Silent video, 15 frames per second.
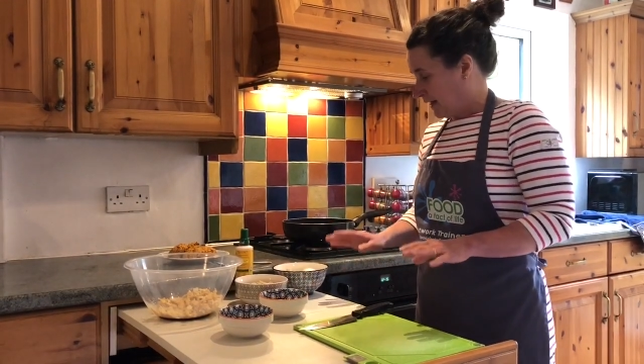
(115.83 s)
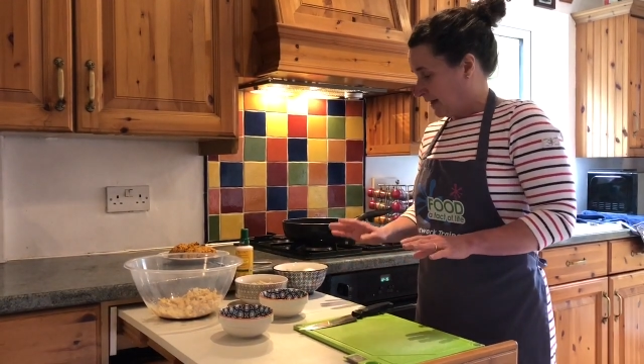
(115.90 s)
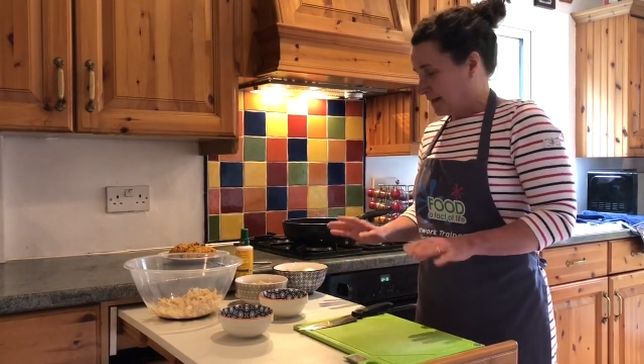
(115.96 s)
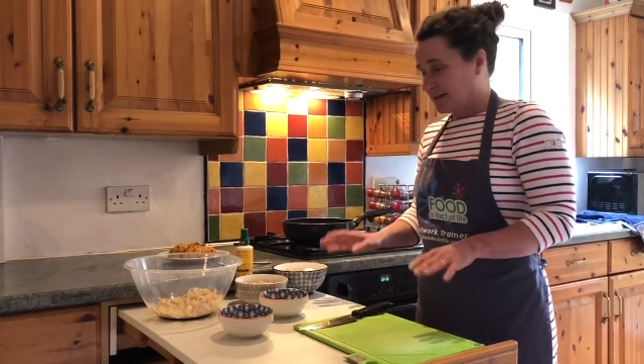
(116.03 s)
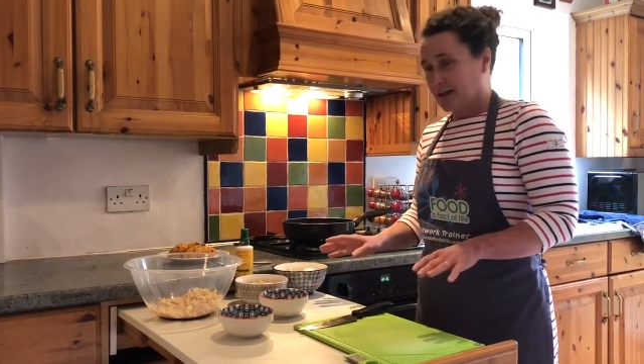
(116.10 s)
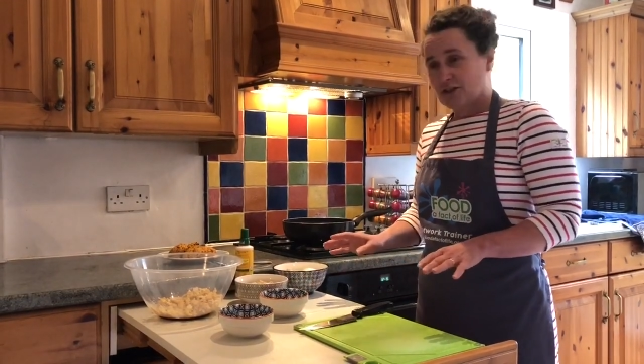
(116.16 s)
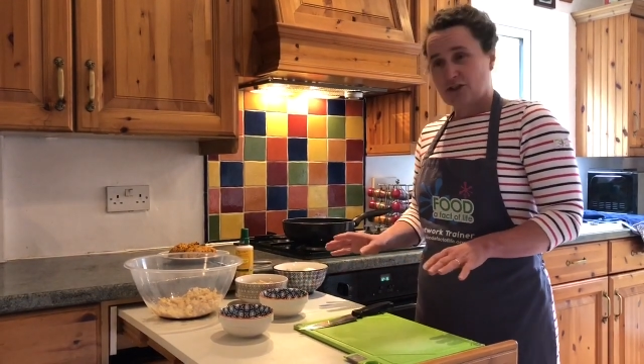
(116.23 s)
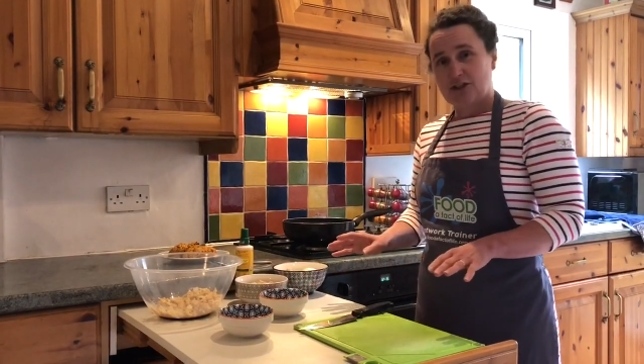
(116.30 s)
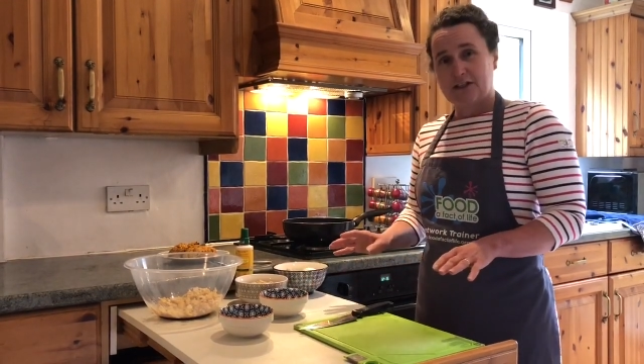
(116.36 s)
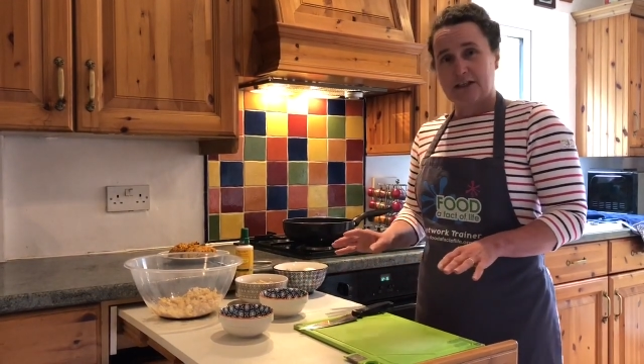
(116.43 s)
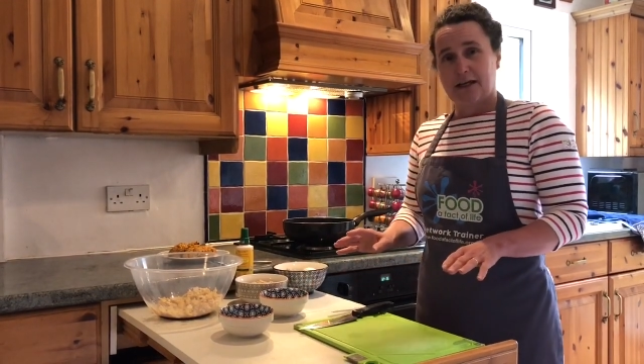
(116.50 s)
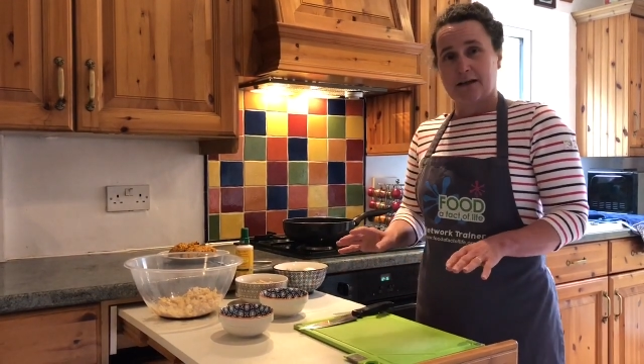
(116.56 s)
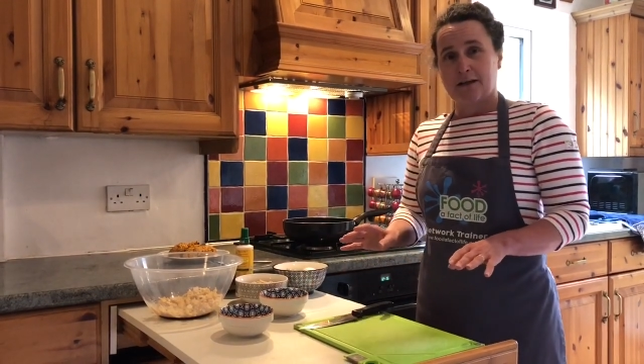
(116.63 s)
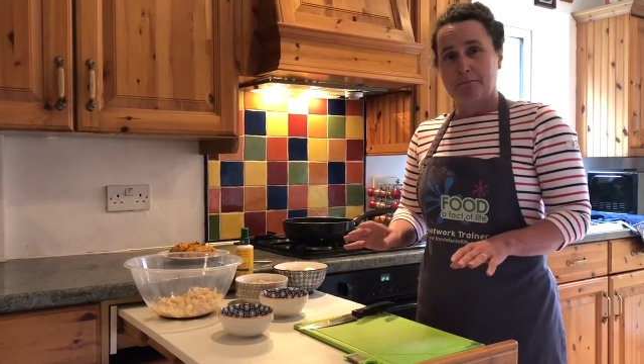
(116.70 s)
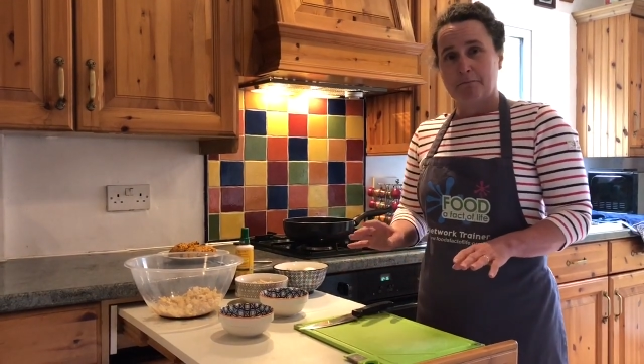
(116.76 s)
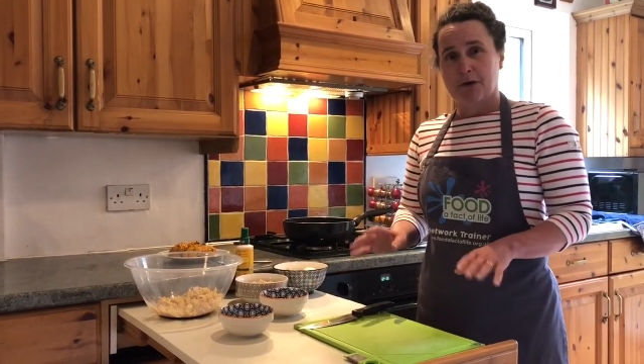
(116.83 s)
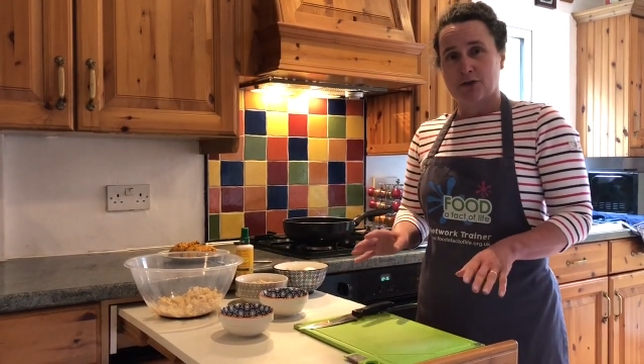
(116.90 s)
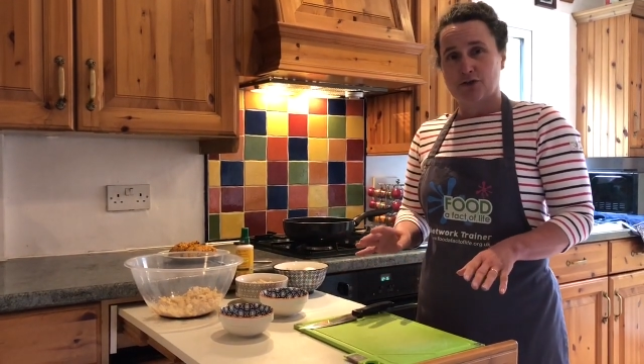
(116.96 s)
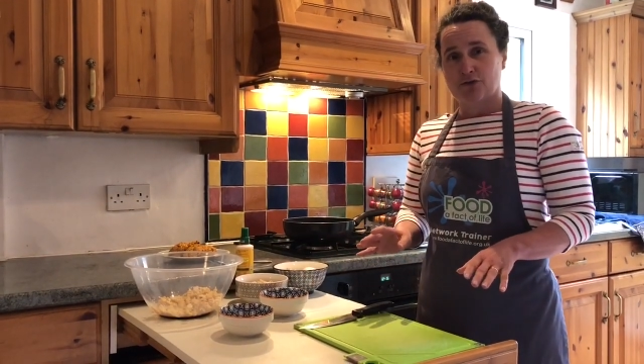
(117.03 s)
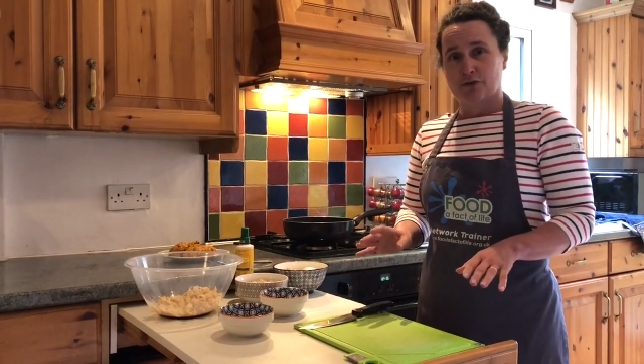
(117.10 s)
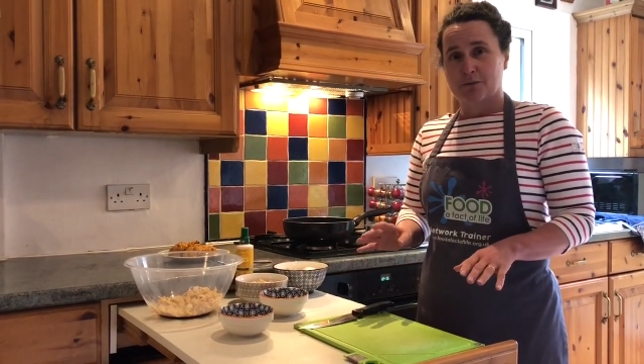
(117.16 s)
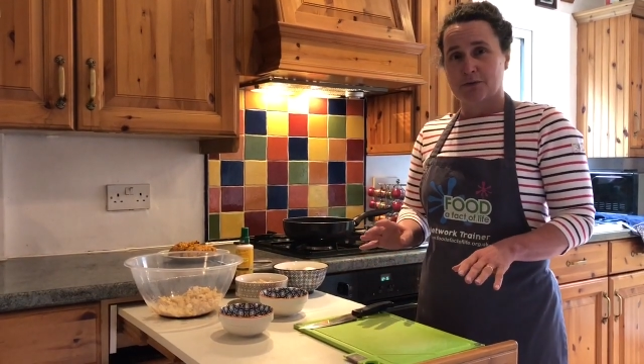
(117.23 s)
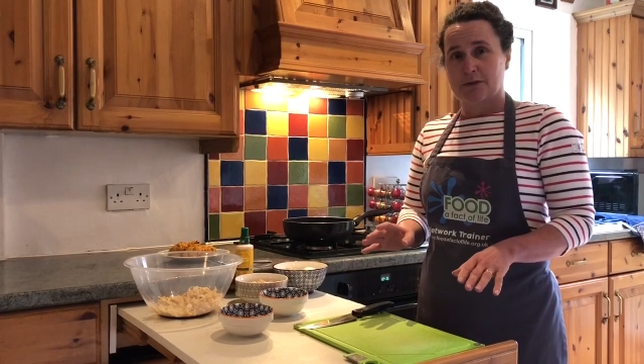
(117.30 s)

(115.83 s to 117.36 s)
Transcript: is actually to get the mushrooms